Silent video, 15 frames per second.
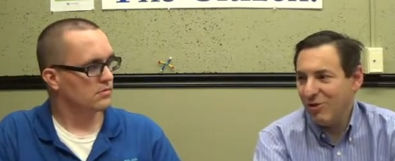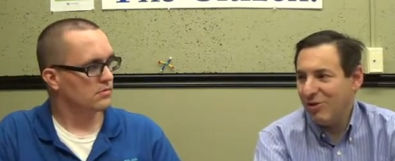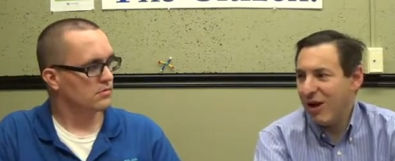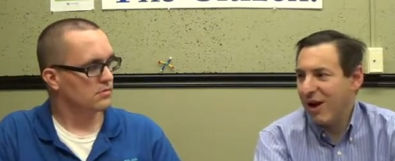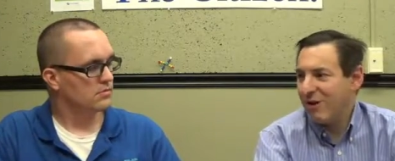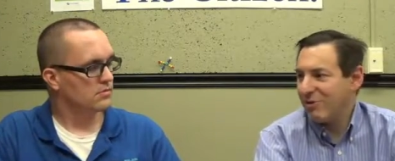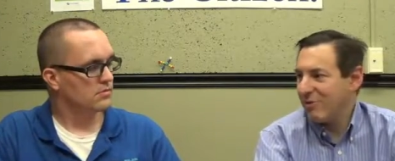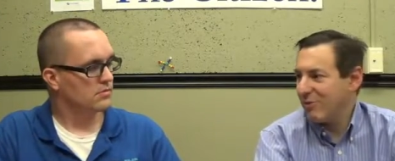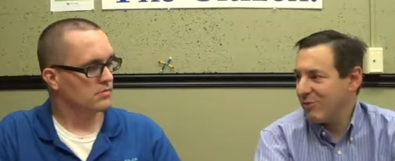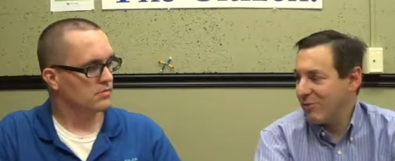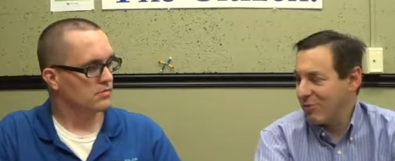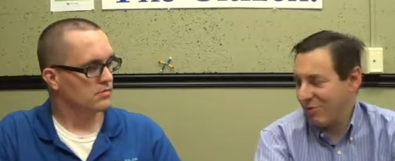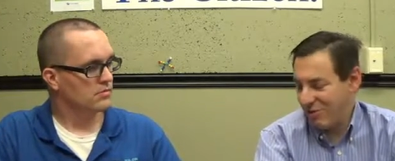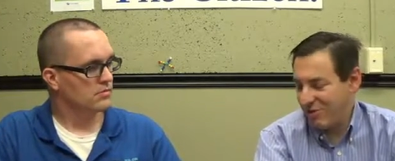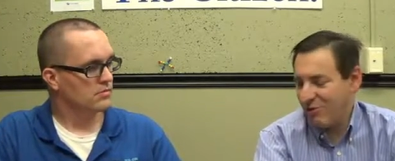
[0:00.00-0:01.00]

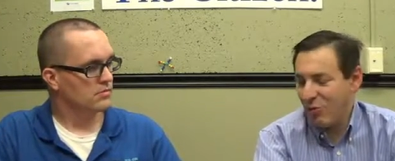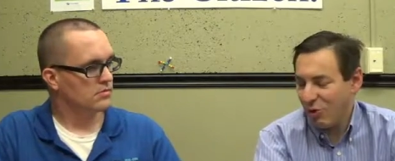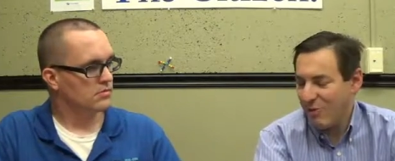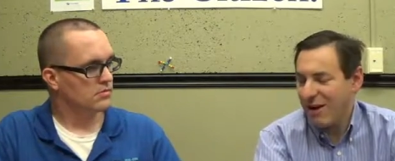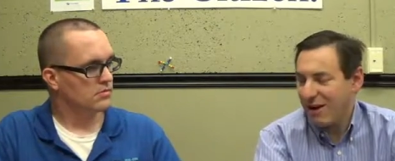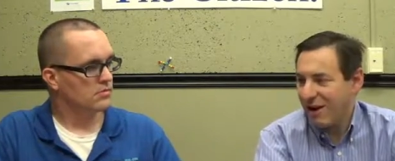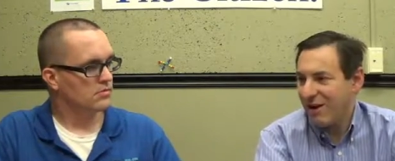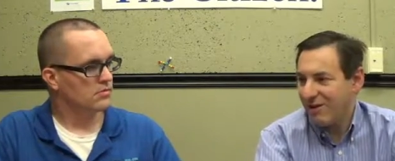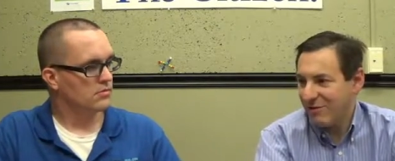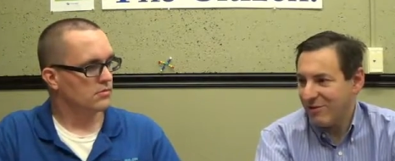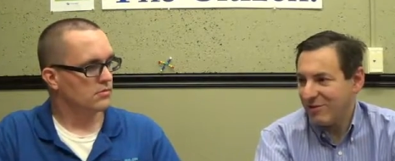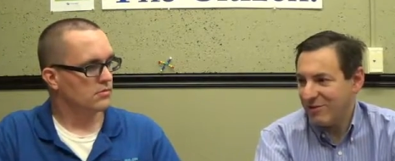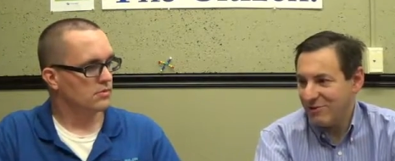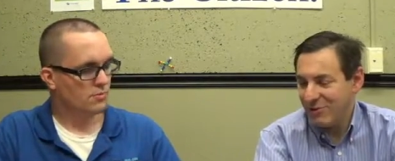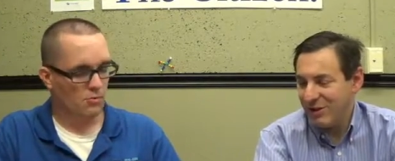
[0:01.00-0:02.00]
Speaker 1: quarterback
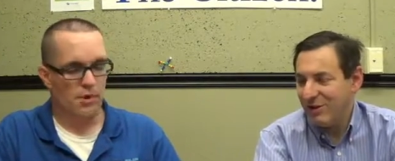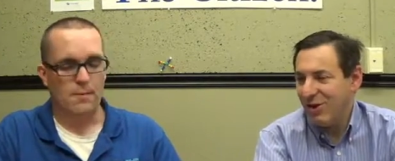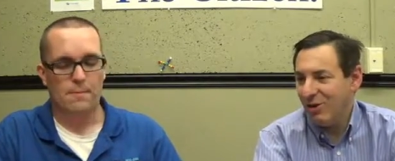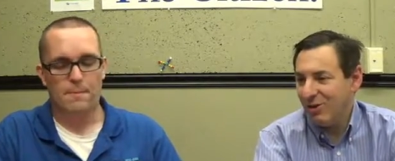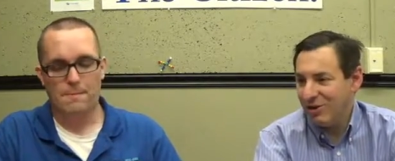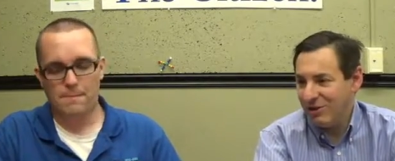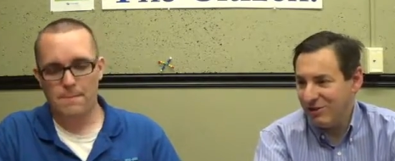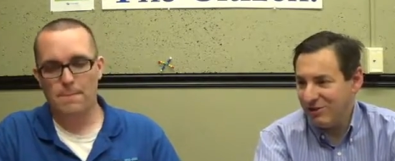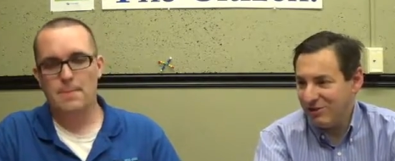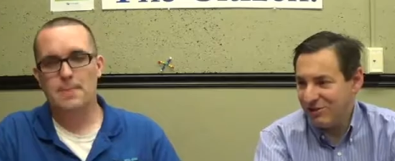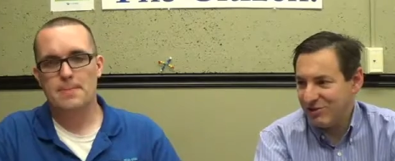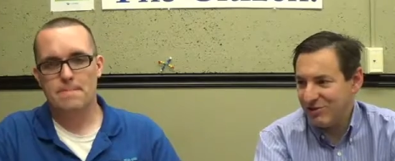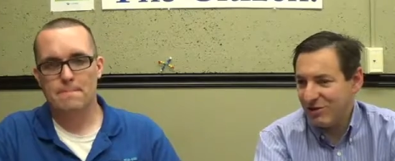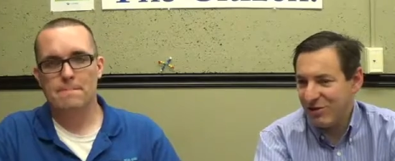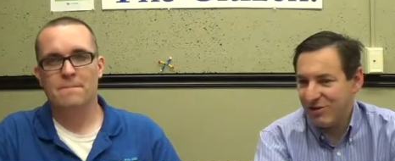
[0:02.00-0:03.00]
controversy. We know that he's
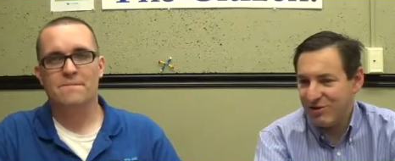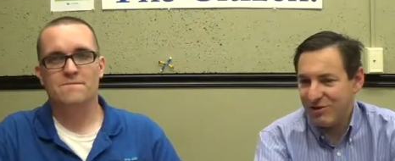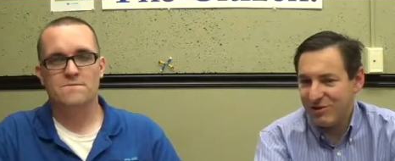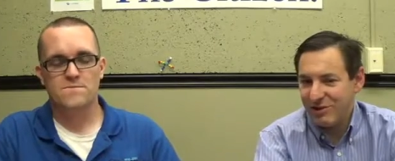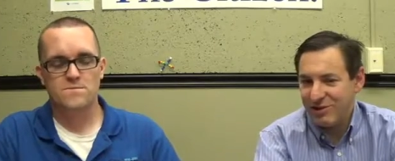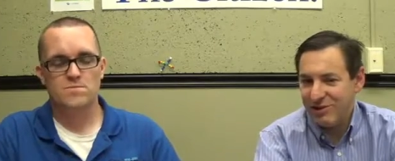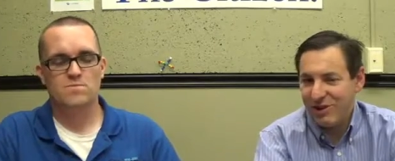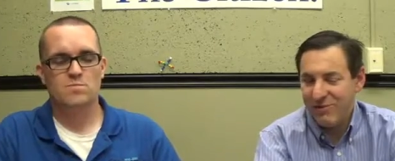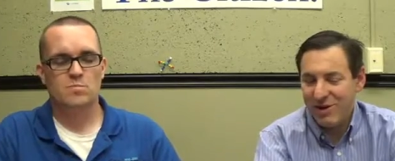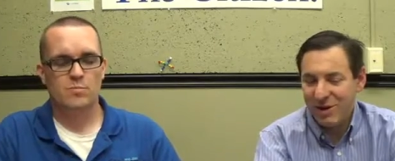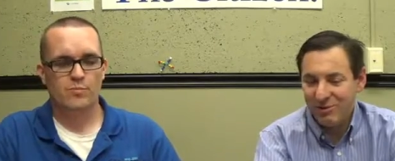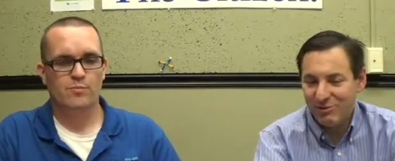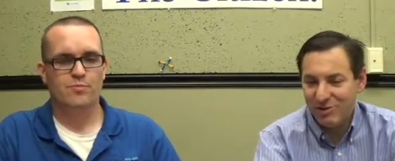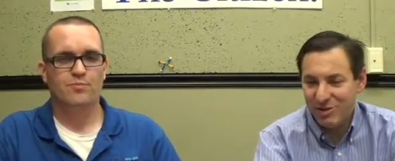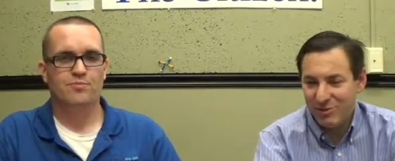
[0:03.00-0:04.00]
the starter and E.J.
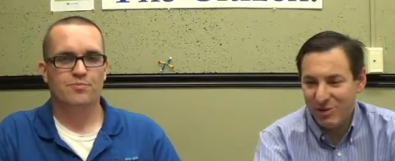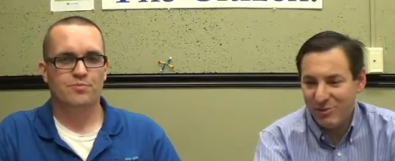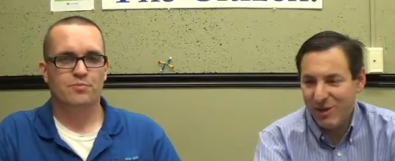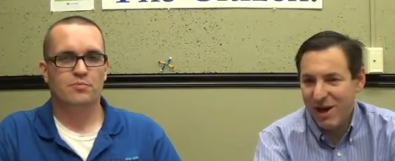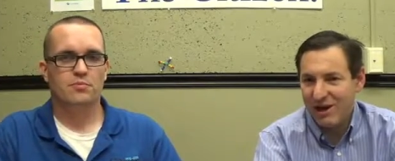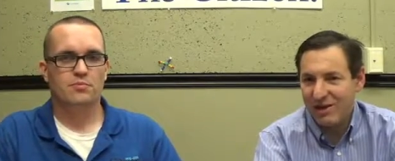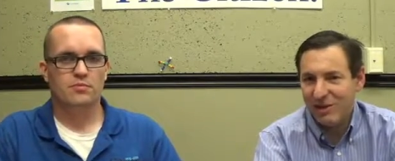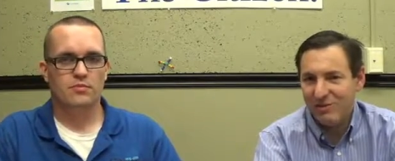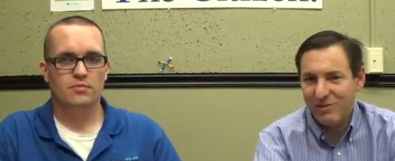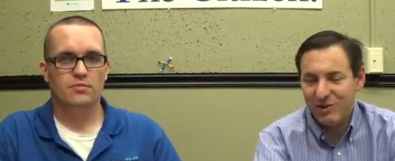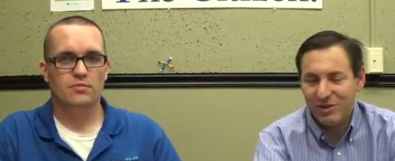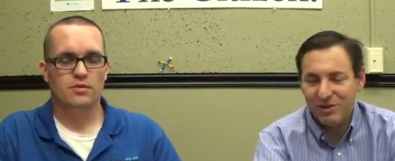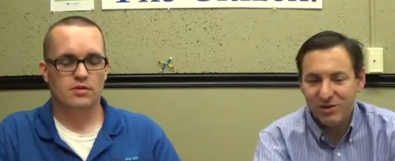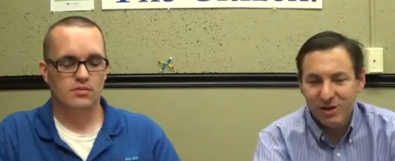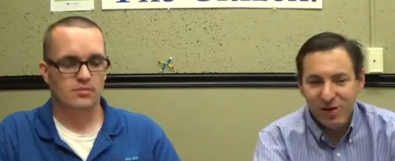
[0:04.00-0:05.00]
Manuel's going to be the backup.
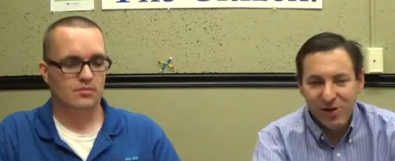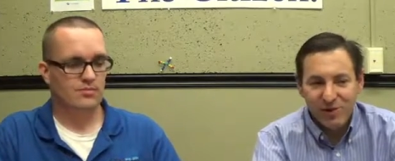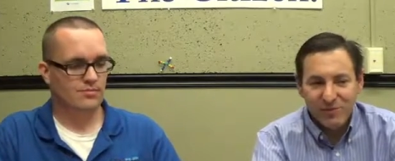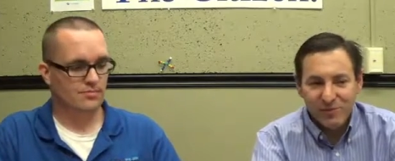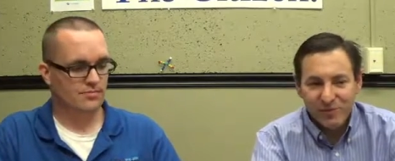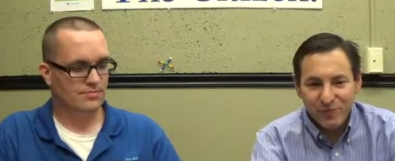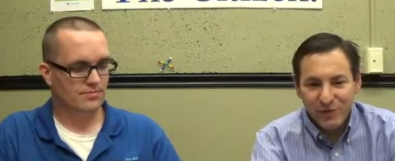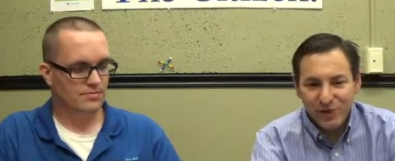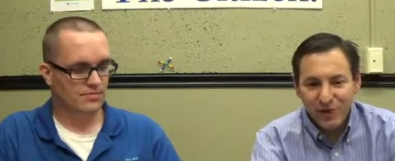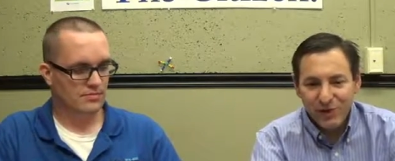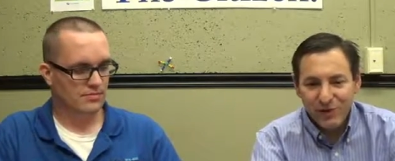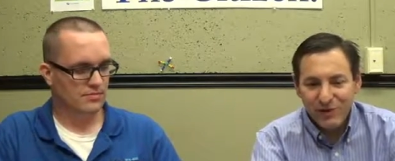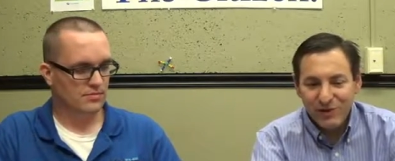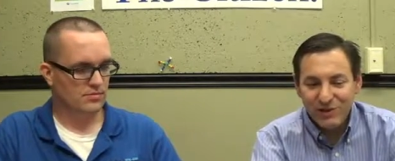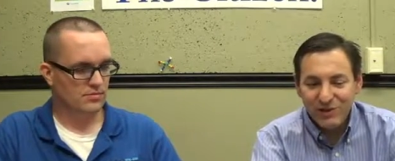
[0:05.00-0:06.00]
So,
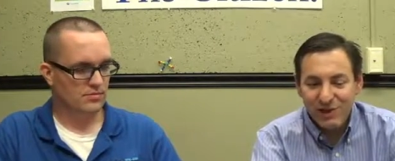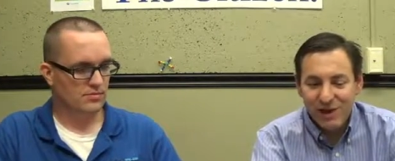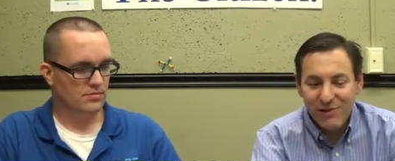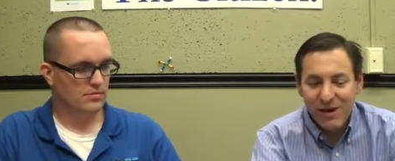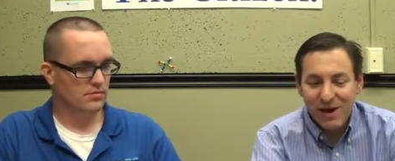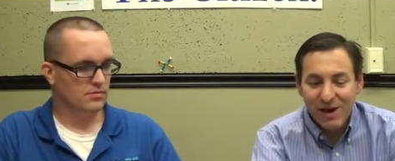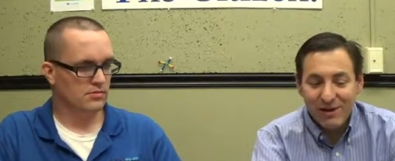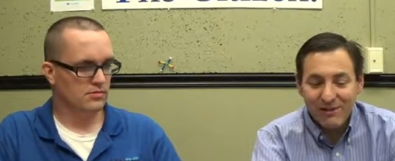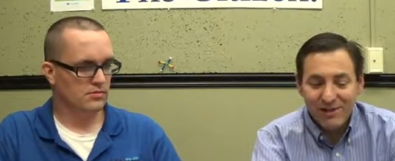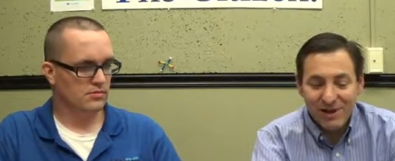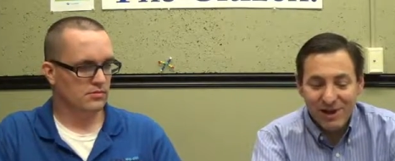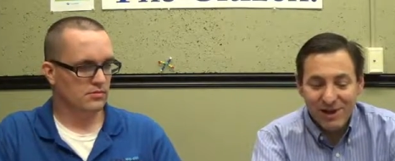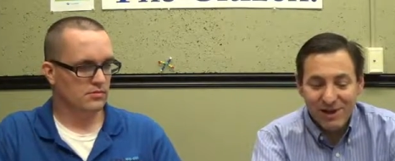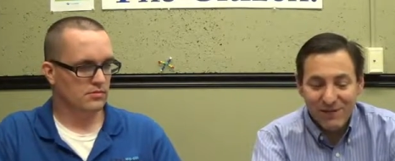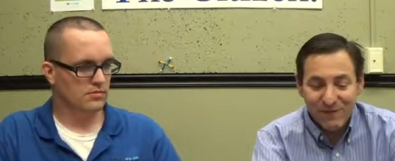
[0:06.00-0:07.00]
this team, I'll
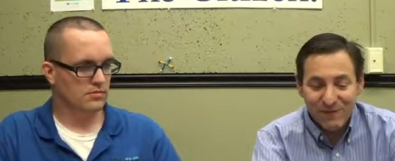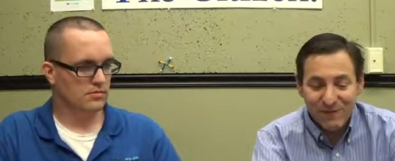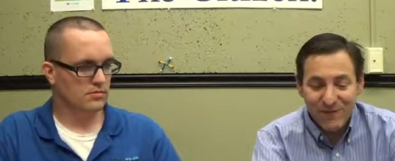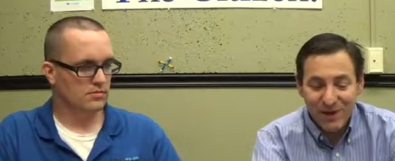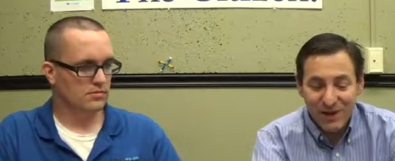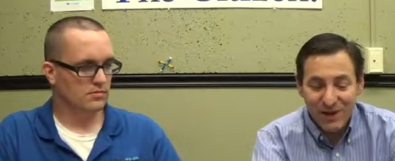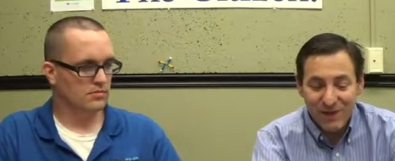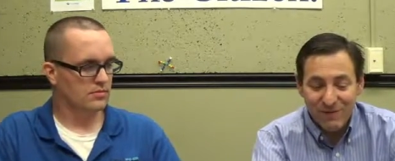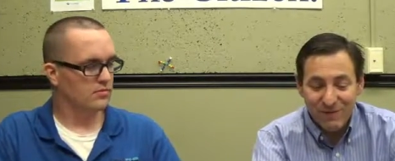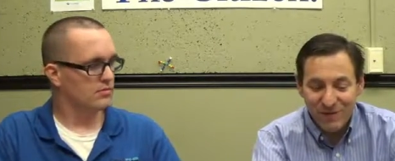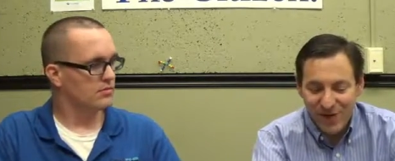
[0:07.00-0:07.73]
tell you, if